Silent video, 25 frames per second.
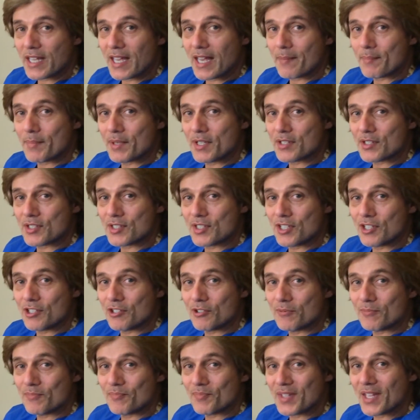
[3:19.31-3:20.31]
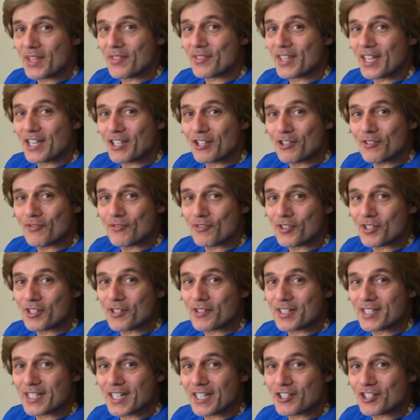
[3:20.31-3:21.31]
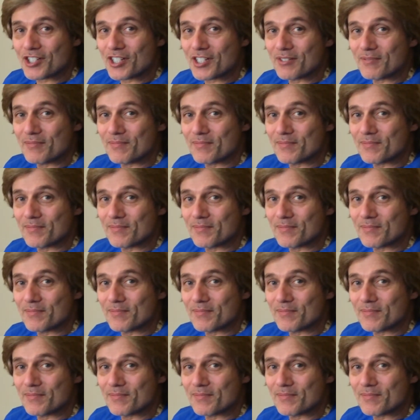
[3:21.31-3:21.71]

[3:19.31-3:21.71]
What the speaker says: happy to see you, and thank you for your attention.